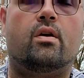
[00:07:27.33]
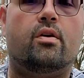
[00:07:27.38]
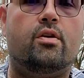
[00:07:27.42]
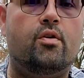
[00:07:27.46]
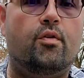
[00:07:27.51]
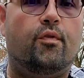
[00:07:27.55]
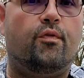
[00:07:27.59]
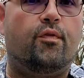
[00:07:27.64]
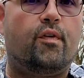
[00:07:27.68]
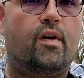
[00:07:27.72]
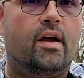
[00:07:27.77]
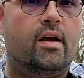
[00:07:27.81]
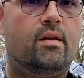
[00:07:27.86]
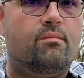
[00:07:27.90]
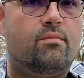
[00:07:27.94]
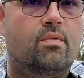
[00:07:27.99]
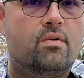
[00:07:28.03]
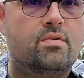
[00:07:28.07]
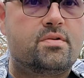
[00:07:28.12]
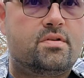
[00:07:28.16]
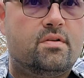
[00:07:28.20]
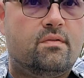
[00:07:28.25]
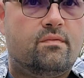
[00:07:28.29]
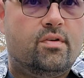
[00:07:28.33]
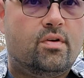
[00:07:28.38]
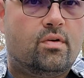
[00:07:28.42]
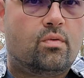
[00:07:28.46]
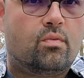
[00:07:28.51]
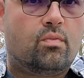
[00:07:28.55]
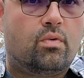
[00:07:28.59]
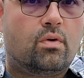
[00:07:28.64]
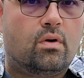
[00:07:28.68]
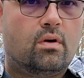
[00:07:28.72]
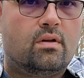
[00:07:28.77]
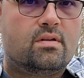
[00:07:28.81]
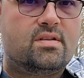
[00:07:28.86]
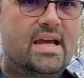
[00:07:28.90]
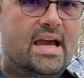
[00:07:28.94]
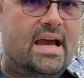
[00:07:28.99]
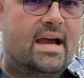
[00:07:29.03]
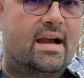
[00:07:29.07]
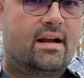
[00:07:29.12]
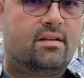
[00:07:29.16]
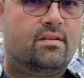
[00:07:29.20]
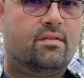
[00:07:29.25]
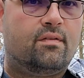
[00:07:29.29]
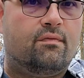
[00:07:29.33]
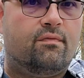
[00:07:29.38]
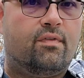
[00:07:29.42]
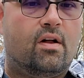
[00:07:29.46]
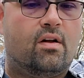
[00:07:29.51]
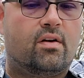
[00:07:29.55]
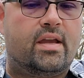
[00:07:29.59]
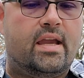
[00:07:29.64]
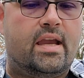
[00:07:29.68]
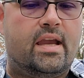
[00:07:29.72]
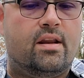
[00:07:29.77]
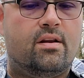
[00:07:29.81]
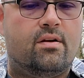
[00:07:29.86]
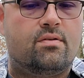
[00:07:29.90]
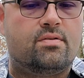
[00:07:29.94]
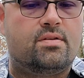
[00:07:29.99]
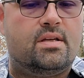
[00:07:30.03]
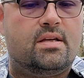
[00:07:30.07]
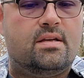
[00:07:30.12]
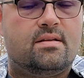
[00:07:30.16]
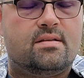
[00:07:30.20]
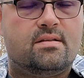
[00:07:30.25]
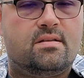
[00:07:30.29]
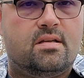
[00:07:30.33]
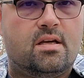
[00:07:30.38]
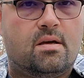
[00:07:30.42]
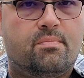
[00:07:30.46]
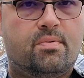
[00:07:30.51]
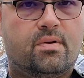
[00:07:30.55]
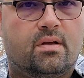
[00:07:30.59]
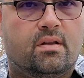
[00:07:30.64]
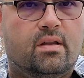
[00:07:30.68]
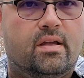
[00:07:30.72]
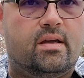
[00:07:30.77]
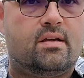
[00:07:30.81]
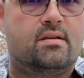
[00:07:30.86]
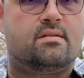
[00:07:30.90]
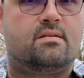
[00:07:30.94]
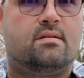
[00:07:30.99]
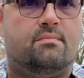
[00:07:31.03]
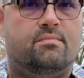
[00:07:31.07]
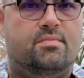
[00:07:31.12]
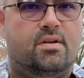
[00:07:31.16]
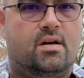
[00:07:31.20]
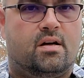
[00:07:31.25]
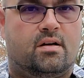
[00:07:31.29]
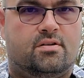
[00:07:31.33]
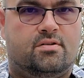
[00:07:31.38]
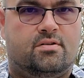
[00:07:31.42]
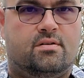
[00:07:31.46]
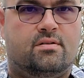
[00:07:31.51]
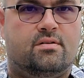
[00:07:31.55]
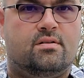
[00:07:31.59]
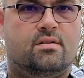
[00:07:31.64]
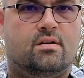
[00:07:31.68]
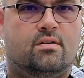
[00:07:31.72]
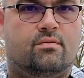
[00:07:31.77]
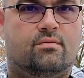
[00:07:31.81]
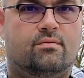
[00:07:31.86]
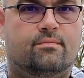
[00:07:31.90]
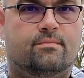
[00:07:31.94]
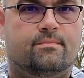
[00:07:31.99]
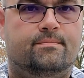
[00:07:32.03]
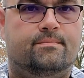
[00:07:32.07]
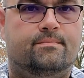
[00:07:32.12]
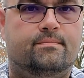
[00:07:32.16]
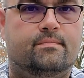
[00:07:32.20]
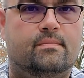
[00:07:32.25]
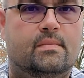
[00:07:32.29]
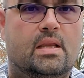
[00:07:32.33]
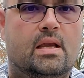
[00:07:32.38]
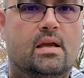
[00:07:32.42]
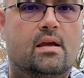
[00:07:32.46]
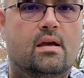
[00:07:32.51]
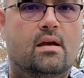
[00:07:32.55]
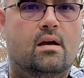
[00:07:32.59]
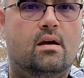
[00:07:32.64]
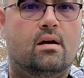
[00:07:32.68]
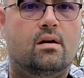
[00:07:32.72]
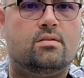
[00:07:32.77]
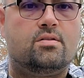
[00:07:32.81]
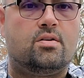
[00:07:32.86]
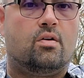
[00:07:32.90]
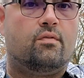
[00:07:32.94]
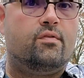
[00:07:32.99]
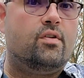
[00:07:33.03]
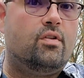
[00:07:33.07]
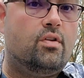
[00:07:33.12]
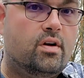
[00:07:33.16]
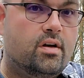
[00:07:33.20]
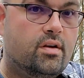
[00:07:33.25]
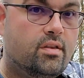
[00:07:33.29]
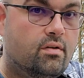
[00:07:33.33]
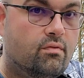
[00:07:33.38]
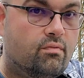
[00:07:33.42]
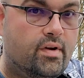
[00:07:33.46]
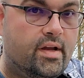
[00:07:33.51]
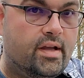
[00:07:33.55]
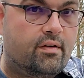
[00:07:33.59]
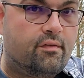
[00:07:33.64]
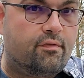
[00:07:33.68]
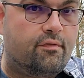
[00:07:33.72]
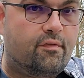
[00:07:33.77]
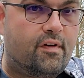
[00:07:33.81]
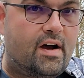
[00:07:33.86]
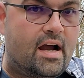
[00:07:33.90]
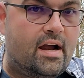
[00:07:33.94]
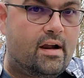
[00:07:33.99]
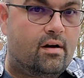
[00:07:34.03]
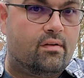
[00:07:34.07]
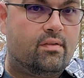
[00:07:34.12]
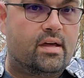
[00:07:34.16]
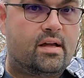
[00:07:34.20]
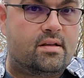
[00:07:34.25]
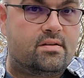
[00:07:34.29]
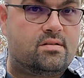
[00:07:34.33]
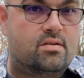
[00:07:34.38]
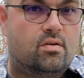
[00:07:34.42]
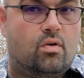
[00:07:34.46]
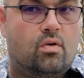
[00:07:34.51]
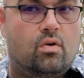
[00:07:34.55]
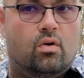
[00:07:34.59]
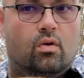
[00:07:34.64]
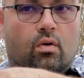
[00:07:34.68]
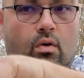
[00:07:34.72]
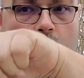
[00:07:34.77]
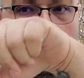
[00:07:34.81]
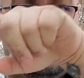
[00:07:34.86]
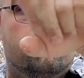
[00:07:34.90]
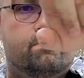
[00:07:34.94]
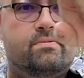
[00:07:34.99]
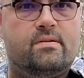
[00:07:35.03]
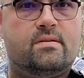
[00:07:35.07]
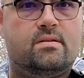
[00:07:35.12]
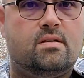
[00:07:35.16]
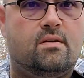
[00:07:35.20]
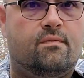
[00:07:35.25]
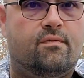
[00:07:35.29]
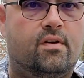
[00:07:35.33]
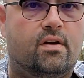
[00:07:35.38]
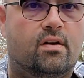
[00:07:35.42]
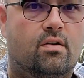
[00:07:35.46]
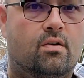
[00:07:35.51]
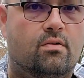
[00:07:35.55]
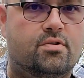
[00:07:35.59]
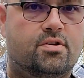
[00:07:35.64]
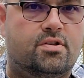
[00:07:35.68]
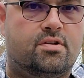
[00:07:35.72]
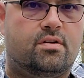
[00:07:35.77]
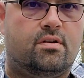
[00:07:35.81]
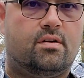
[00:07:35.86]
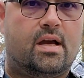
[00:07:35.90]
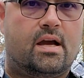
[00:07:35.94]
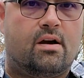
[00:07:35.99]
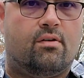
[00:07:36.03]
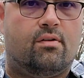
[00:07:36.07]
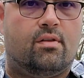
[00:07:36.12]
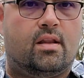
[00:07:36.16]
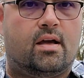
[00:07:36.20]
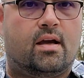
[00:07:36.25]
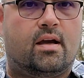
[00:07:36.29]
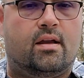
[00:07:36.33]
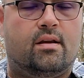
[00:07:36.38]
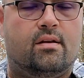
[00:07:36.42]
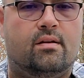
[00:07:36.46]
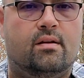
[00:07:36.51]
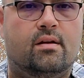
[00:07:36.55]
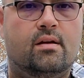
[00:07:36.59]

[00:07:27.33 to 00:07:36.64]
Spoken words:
you find most of your world's active volcanoes is typically a subduction zone. So if you look at the Ring of Fire, that's the whole Pacific Ocean outline.